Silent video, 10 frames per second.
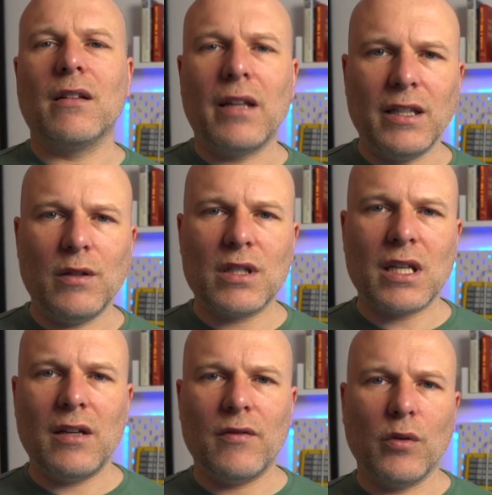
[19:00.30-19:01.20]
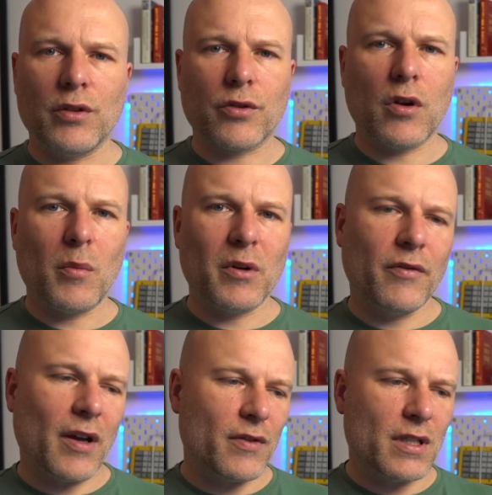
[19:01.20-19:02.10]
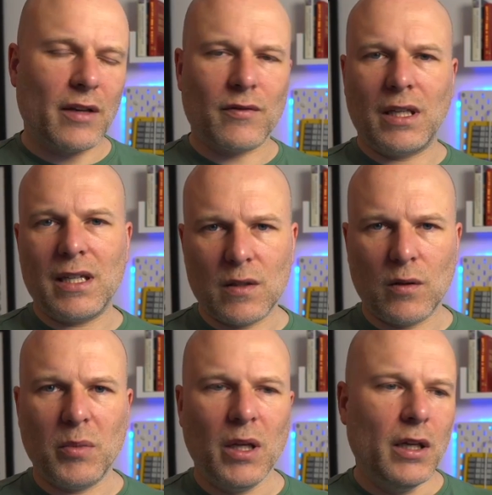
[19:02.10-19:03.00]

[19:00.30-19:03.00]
let you save all the drama of having to have GitHub,